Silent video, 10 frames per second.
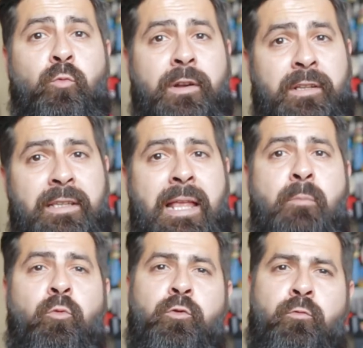where the
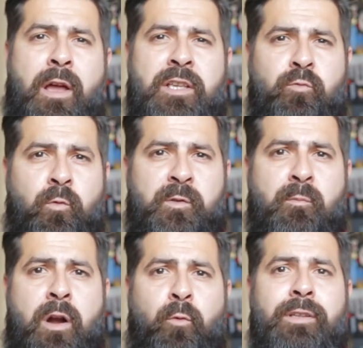dam would rise was
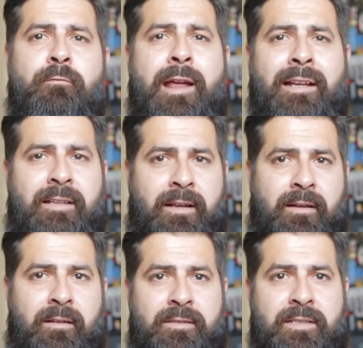marked with
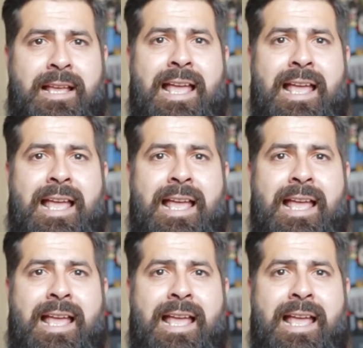rectangles,